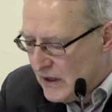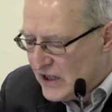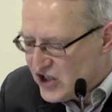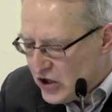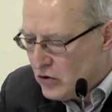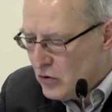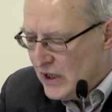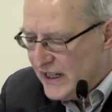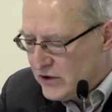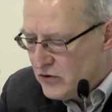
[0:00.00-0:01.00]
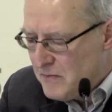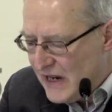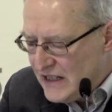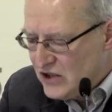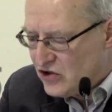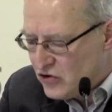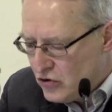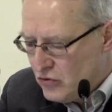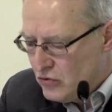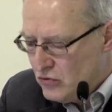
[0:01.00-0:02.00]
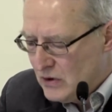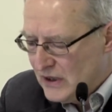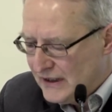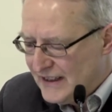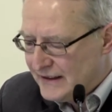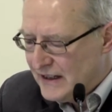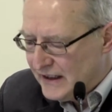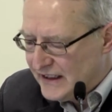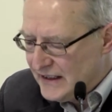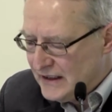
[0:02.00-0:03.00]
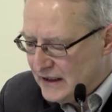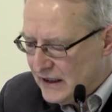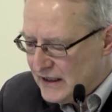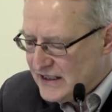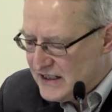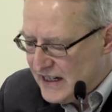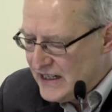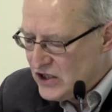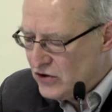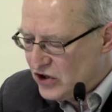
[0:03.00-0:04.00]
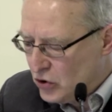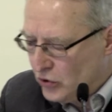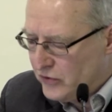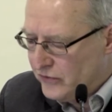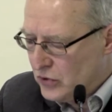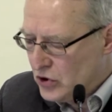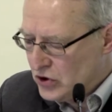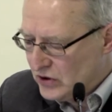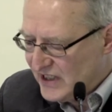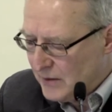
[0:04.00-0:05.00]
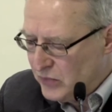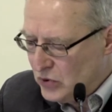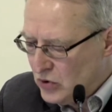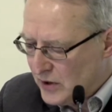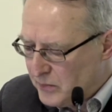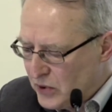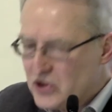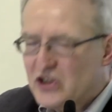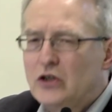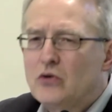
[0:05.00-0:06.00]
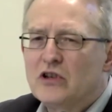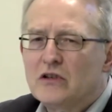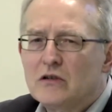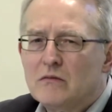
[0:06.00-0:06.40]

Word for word: So it remains true that kink is dangerous, controversial, taboo, and persecuted.